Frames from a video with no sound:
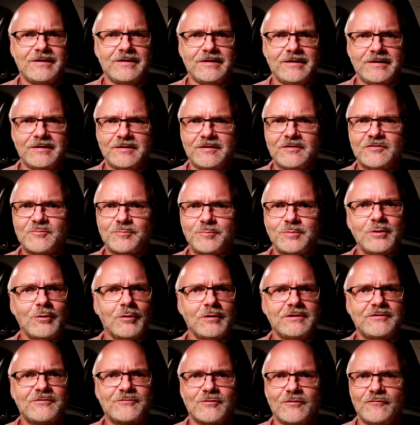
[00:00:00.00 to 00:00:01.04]
It is
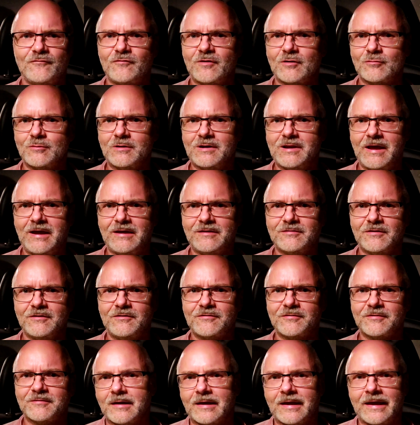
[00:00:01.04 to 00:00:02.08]
purely software
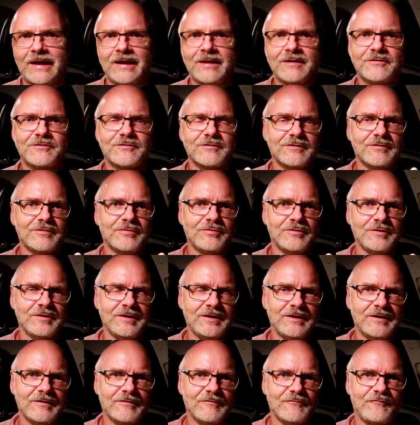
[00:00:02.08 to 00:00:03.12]
related, and
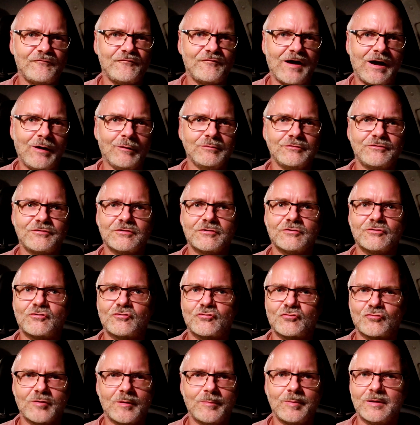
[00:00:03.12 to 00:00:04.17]
the found
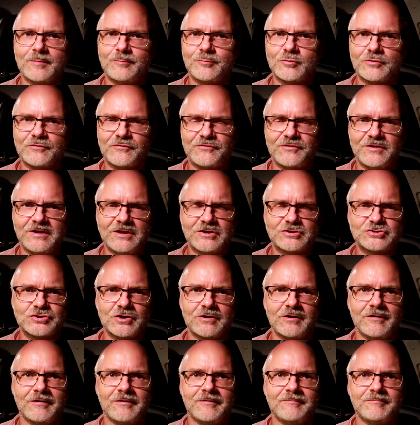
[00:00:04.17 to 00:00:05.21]
triple
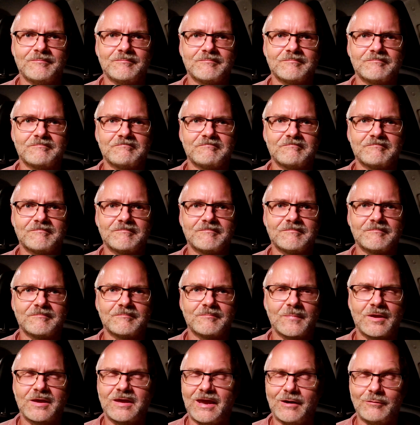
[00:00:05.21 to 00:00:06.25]
procedure
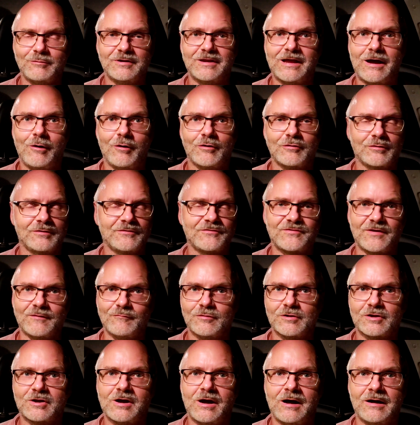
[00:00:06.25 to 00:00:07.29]
carried out on
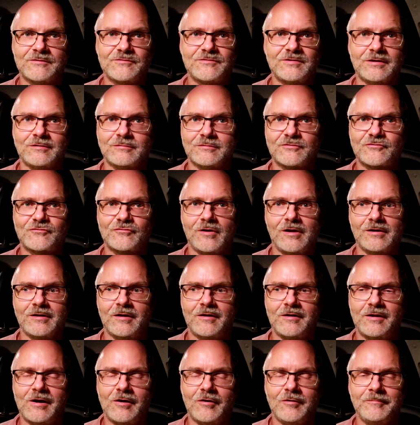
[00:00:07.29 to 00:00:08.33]
several cars here in Australia
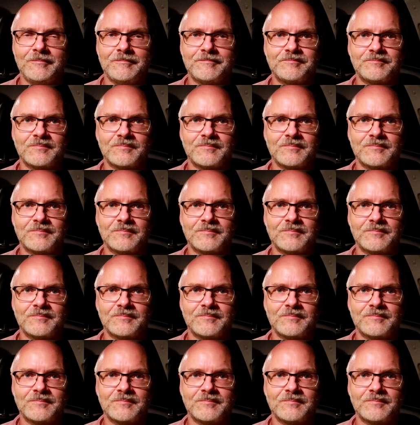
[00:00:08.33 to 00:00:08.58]
now